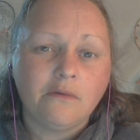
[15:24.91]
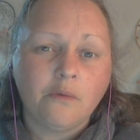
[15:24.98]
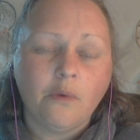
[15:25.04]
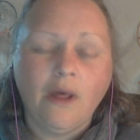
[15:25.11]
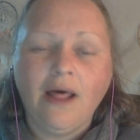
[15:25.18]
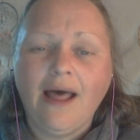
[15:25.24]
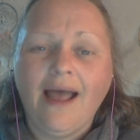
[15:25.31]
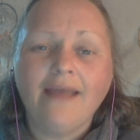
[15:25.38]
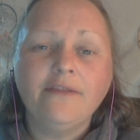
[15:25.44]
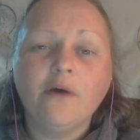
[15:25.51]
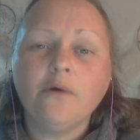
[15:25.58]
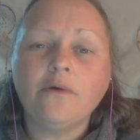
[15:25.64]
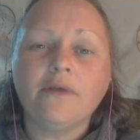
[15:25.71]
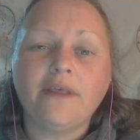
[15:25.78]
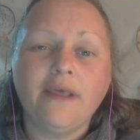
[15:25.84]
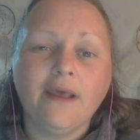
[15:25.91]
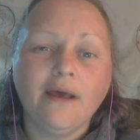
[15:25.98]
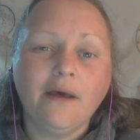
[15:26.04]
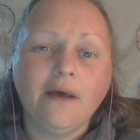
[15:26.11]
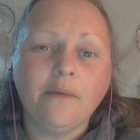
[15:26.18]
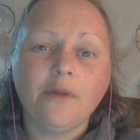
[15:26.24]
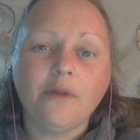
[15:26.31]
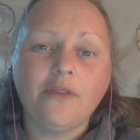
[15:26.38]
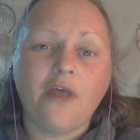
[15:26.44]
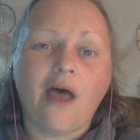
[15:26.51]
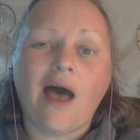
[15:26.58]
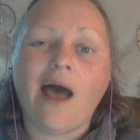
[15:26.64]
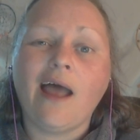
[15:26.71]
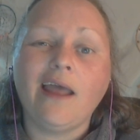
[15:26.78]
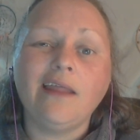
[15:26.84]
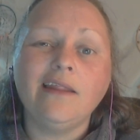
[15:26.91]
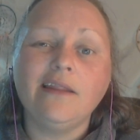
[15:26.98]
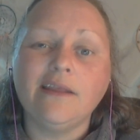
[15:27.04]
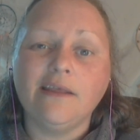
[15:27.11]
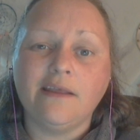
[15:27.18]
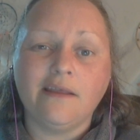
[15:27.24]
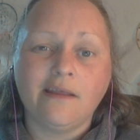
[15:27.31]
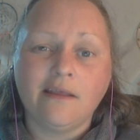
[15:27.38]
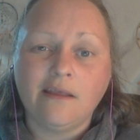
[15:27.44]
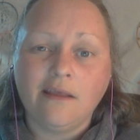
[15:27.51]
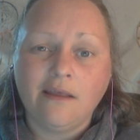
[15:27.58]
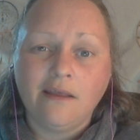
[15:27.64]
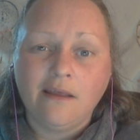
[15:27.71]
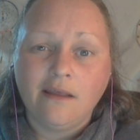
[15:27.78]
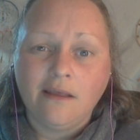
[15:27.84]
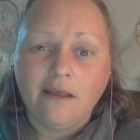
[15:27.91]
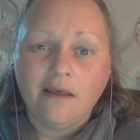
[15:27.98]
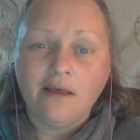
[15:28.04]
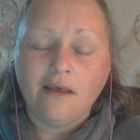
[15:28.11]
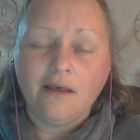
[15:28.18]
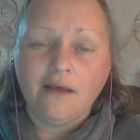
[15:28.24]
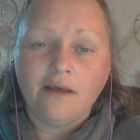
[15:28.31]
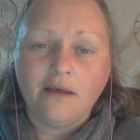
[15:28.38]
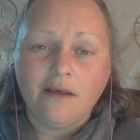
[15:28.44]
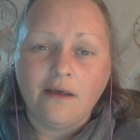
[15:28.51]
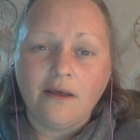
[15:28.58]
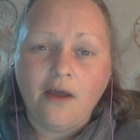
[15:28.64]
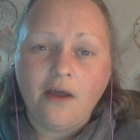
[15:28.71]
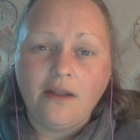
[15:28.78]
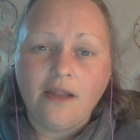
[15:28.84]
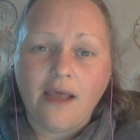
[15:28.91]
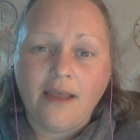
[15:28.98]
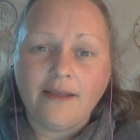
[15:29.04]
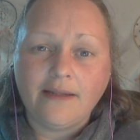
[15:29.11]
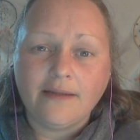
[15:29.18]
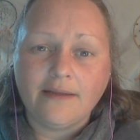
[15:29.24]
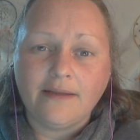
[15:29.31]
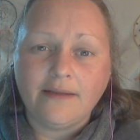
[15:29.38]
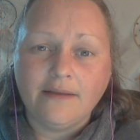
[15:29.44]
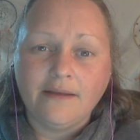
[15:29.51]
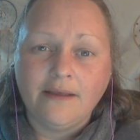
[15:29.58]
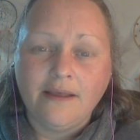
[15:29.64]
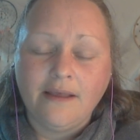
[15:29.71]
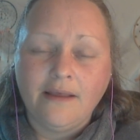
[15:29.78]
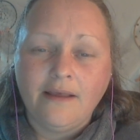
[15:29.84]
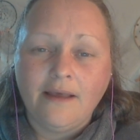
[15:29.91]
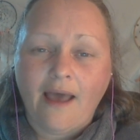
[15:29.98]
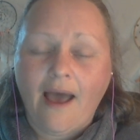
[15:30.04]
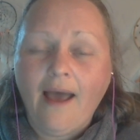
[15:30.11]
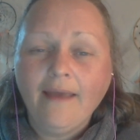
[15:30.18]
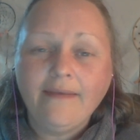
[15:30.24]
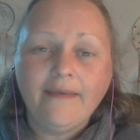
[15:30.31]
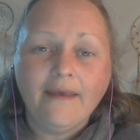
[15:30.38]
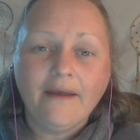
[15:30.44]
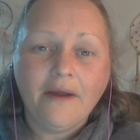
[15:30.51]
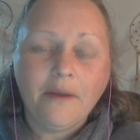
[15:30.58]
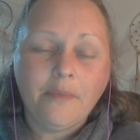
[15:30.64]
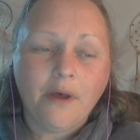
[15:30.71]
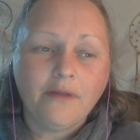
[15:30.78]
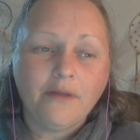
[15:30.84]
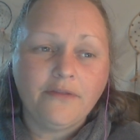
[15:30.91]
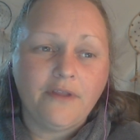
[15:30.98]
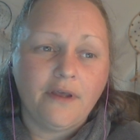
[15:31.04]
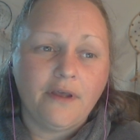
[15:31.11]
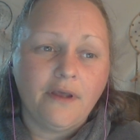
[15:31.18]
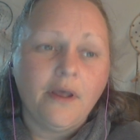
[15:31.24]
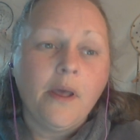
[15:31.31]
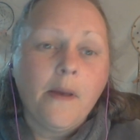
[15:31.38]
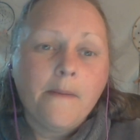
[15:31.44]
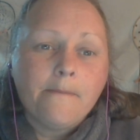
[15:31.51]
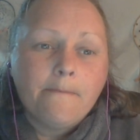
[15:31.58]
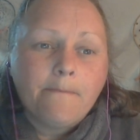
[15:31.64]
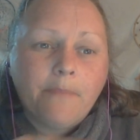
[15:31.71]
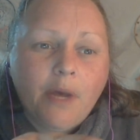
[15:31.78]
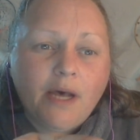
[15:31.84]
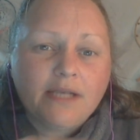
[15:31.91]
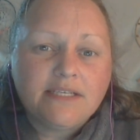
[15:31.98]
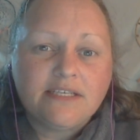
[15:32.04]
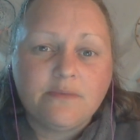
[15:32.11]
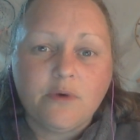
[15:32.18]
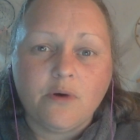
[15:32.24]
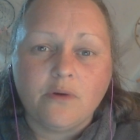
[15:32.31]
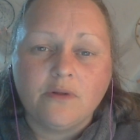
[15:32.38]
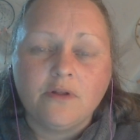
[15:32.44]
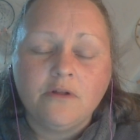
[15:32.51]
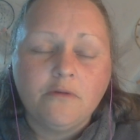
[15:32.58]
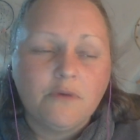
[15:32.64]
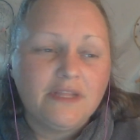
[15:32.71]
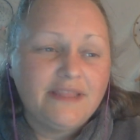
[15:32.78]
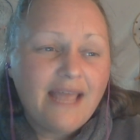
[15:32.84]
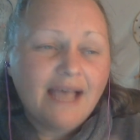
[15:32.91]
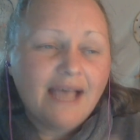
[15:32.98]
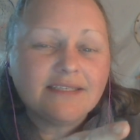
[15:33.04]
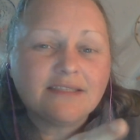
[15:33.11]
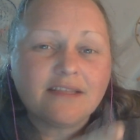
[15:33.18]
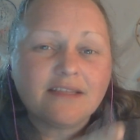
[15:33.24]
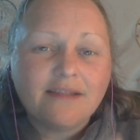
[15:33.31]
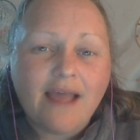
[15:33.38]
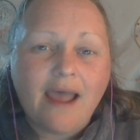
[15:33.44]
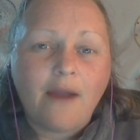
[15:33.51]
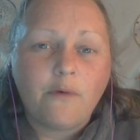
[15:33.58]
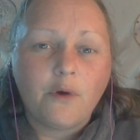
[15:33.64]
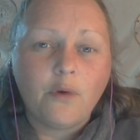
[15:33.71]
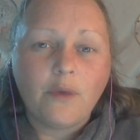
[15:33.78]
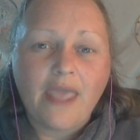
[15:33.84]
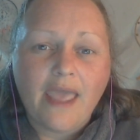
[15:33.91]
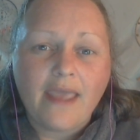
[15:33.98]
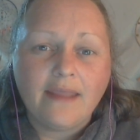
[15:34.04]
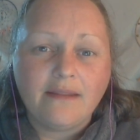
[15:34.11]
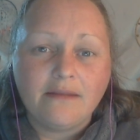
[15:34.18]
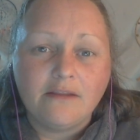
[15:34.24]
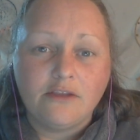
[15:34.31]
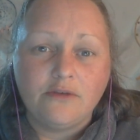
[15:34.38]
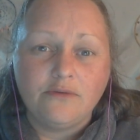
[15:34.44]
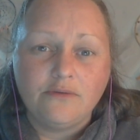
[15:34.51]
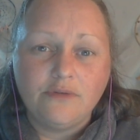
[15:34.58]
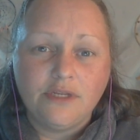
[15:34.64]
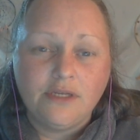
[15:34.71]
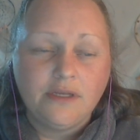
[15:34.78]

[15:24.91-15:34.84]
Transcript: Well, I don't care about the highly unlikely. I care about the possible. But that's the narrow gate, dude.